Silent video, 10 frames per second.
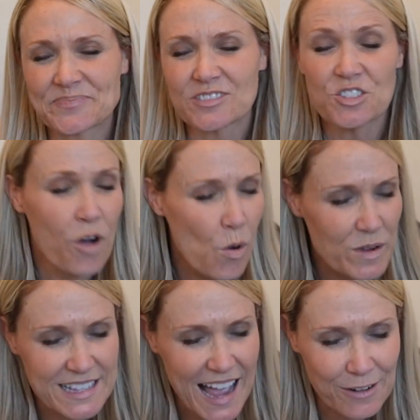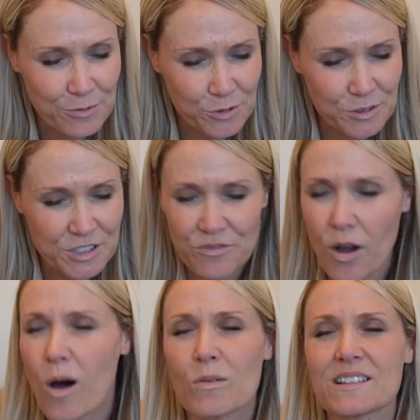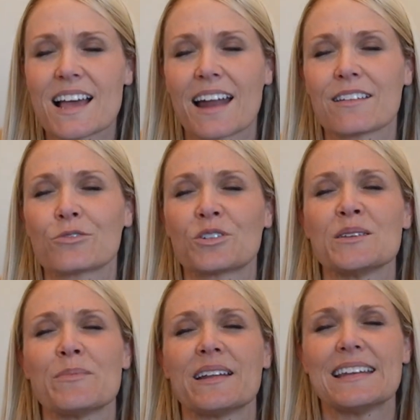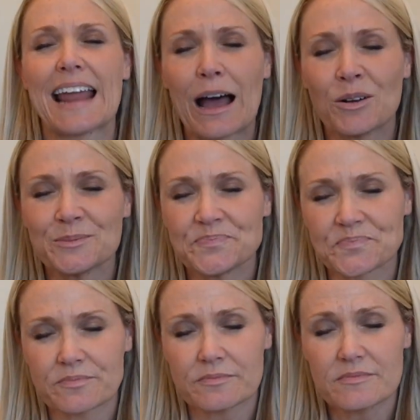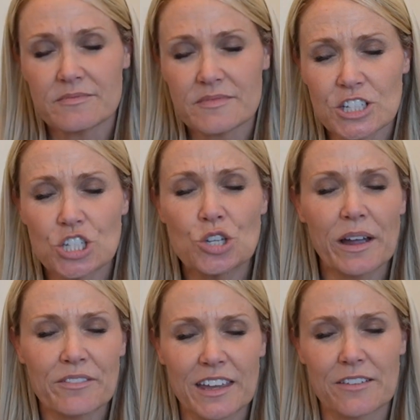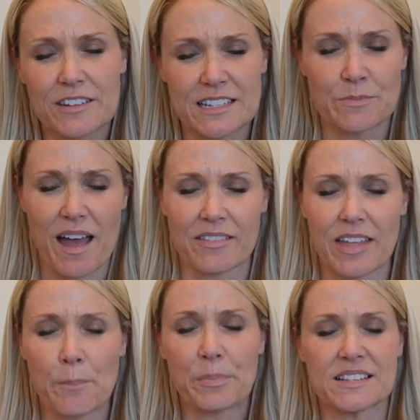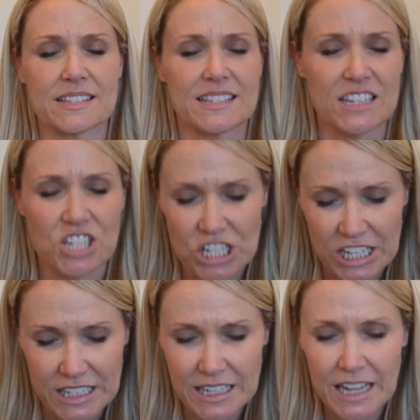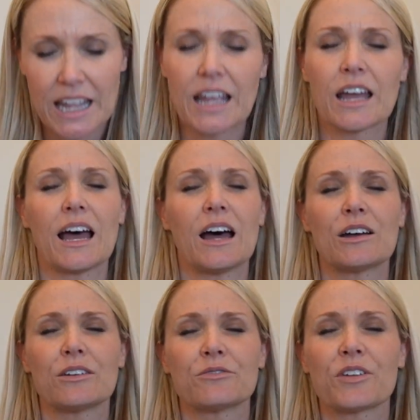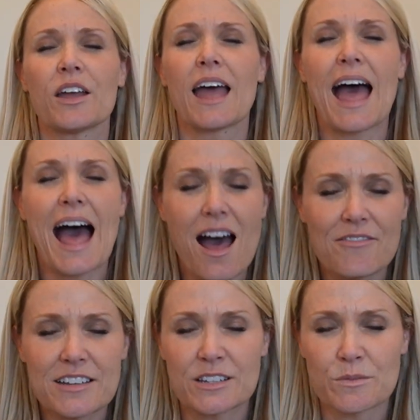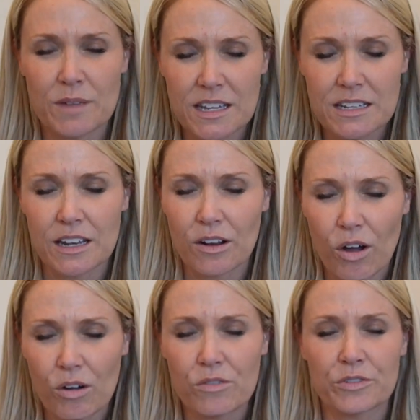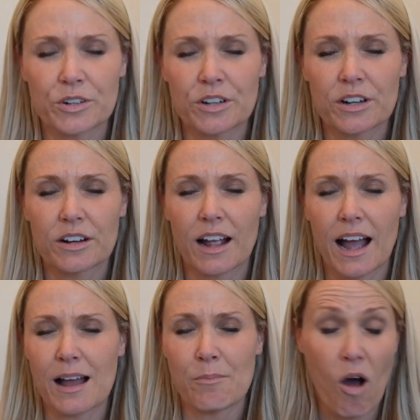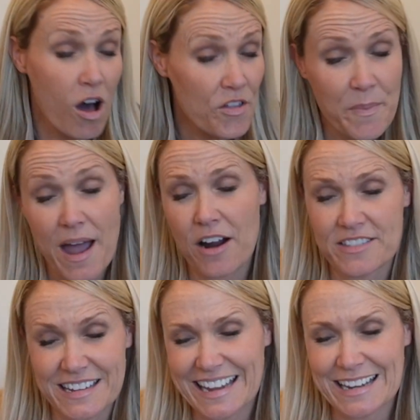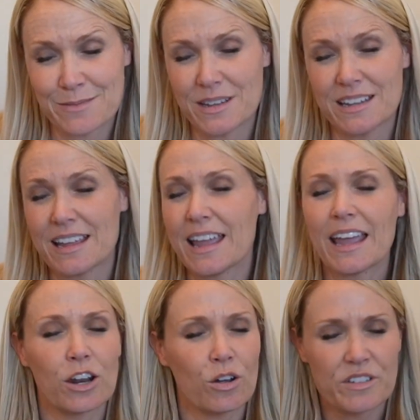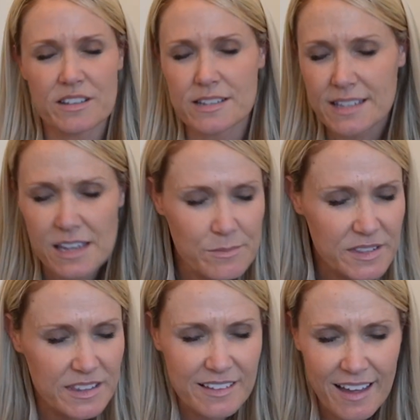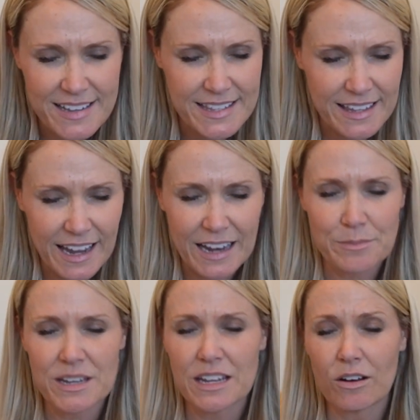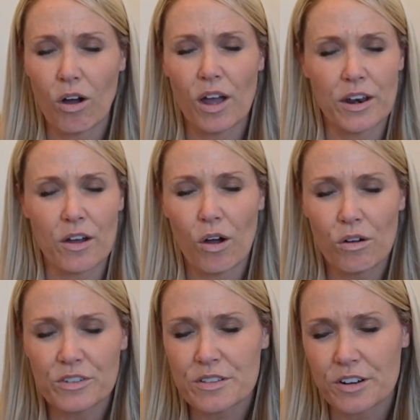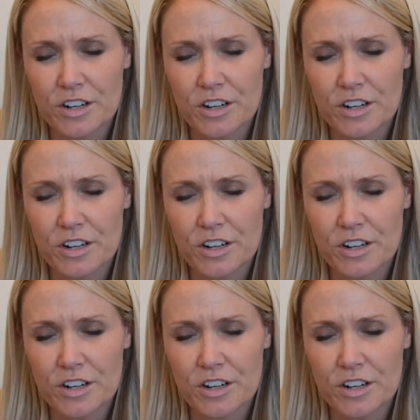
you've always had rule, you've always had authority, but now you have given us back that position of having dominion over um, all the power of the enemy, and over the schemes and the lies of the enemy, and, and over the